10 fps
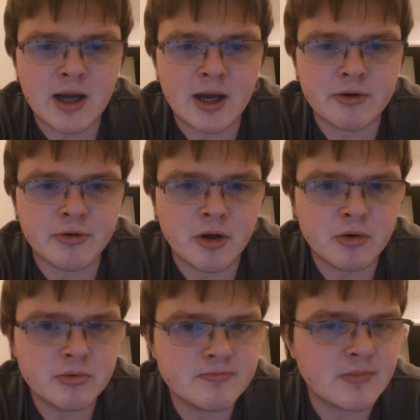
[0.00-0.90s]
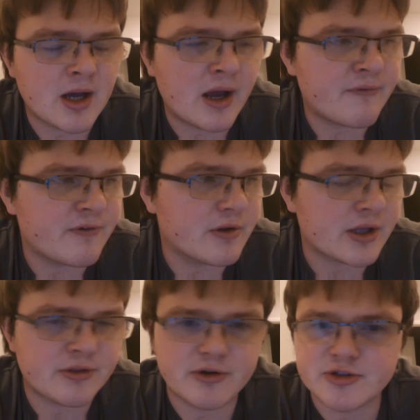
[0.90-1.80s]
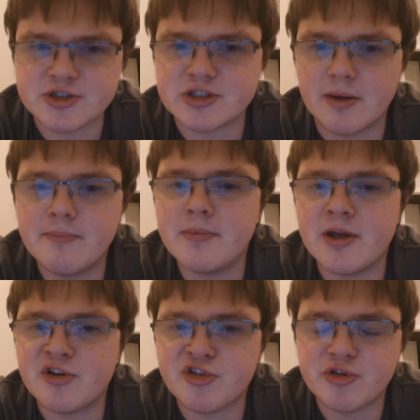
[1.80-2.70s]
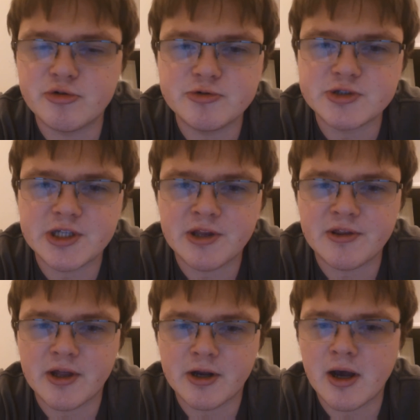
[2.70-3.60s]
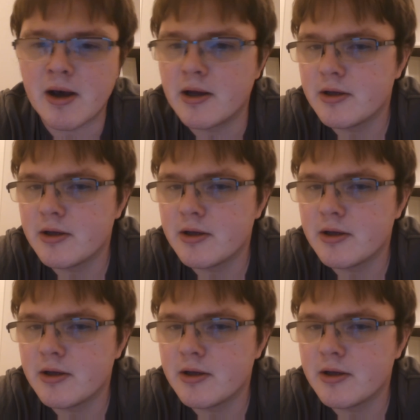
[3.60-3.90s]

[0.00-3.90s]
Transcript: I don't know, I feel like there's some issues that